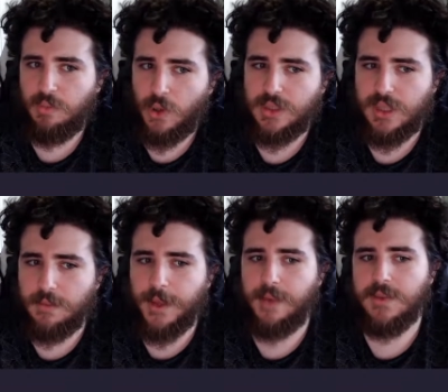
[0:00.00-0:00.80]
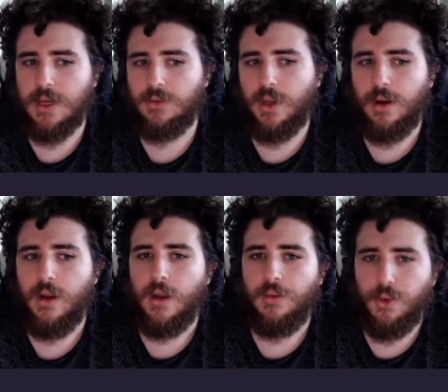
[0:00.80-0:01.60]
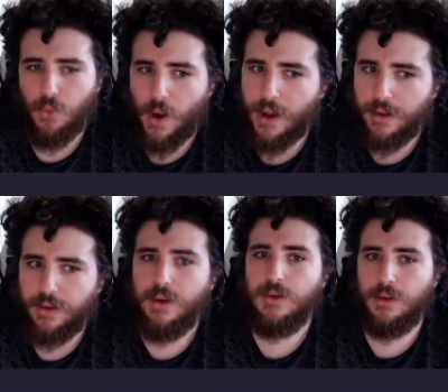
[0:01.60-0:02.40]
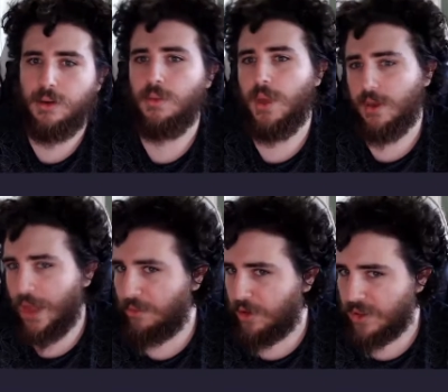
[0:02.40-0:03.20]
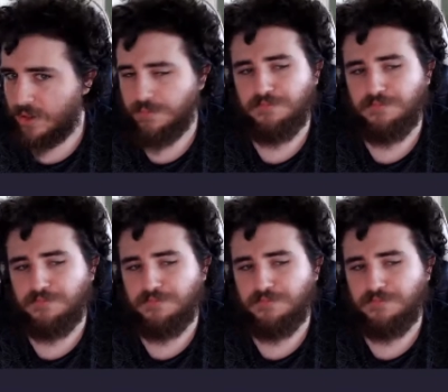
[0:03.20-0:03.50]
Most Steam games out there require 32-bit libraries.